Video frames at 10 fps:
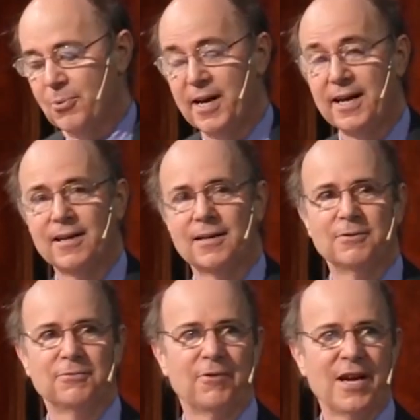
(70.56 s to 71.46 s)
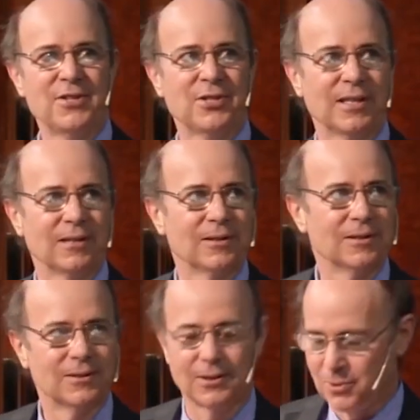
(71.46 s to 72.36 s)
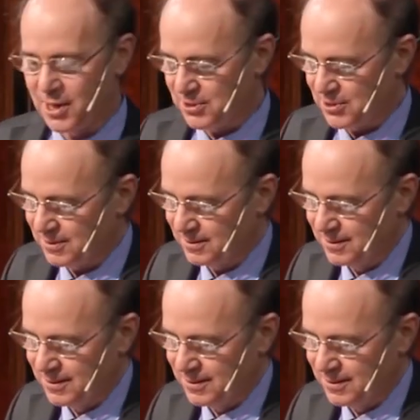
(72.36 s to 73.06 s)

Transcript: way of phrasing the question